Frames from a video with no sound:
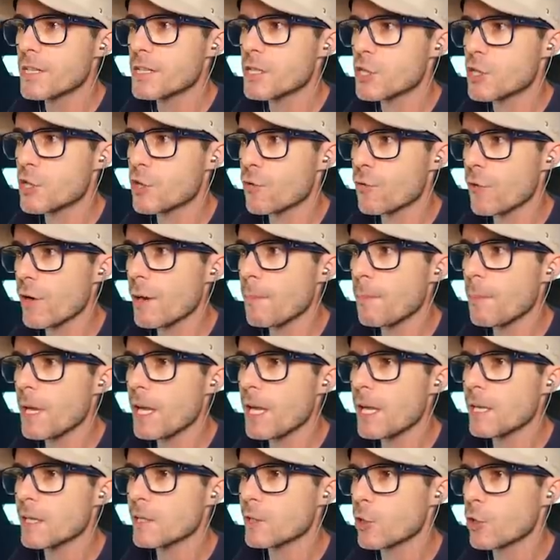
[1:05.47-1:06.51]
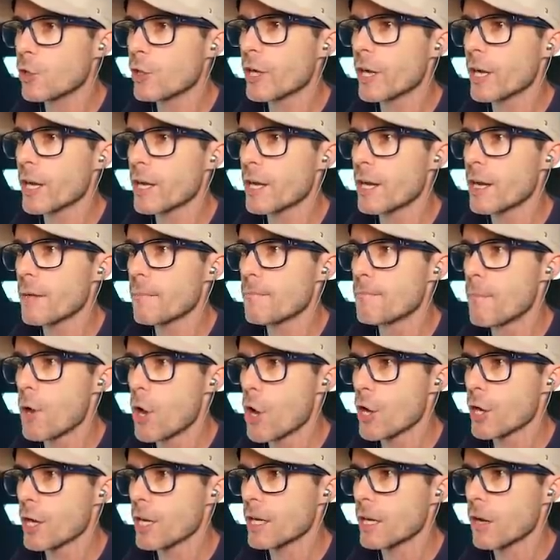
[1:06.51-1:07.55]
this creepy looking
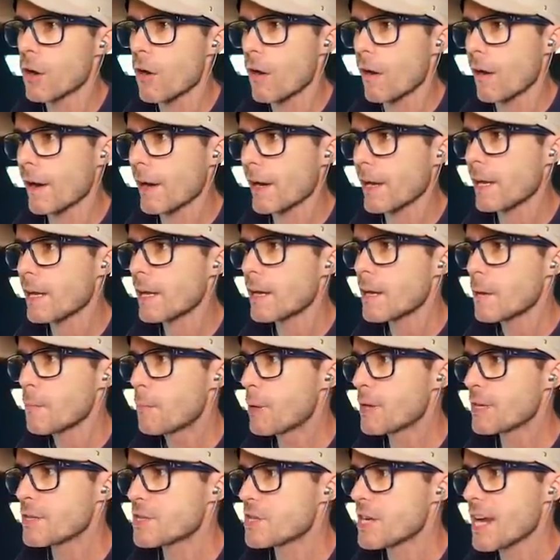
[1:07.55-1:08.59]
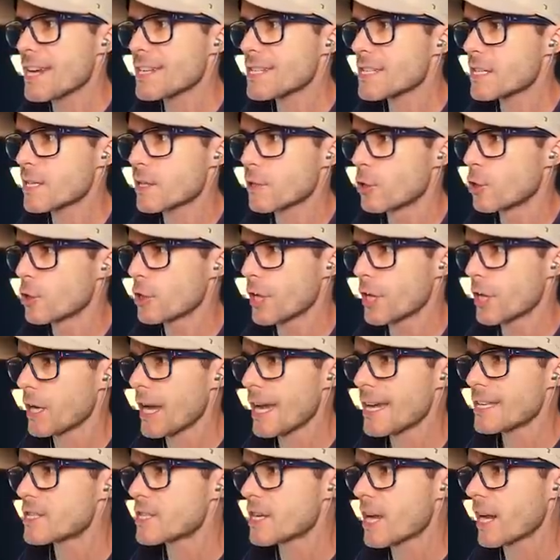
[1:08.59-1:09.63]
murder guy, possessed looking,
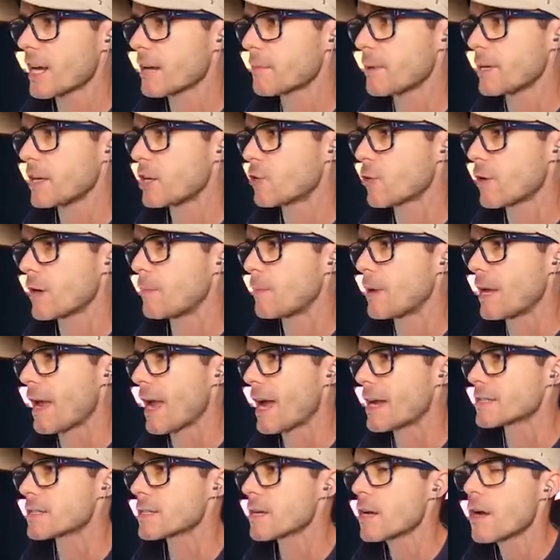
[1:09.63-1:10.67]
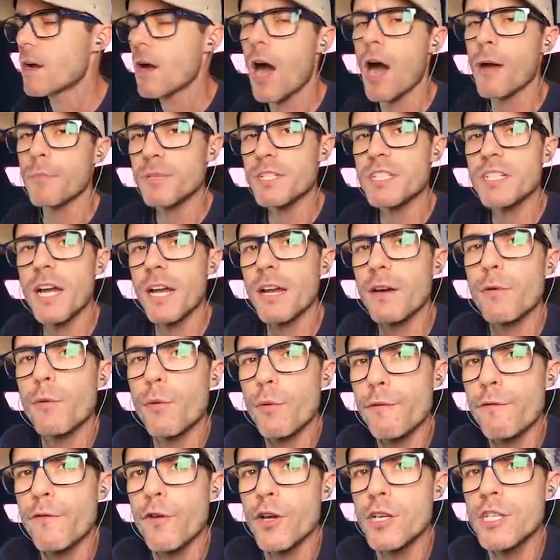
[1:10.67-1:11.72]
it's gonna be creepy as. I'm just gonna
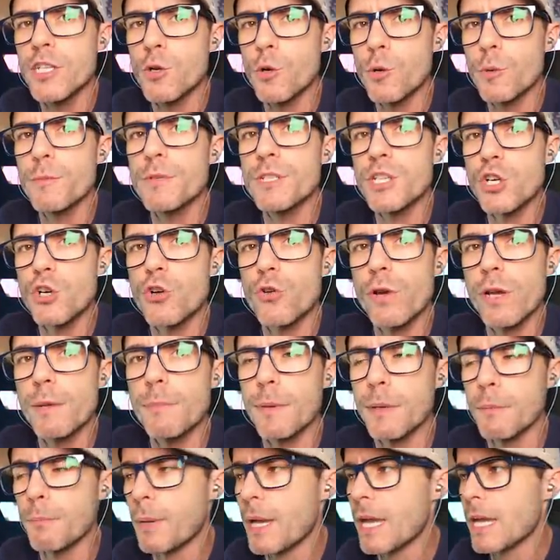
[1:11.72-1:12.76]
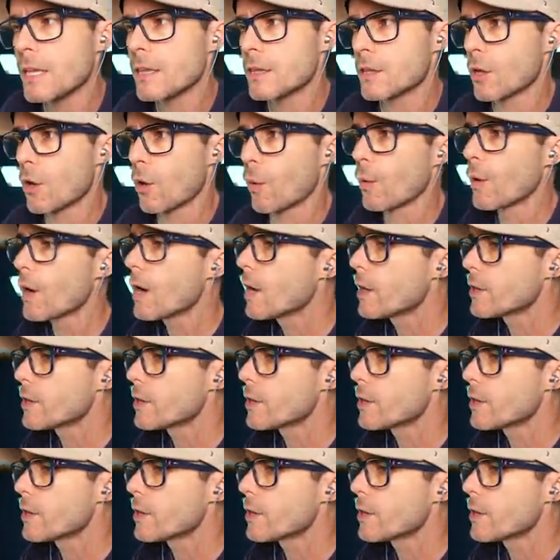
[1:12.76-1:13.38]
refer to him as Creepy Pete though.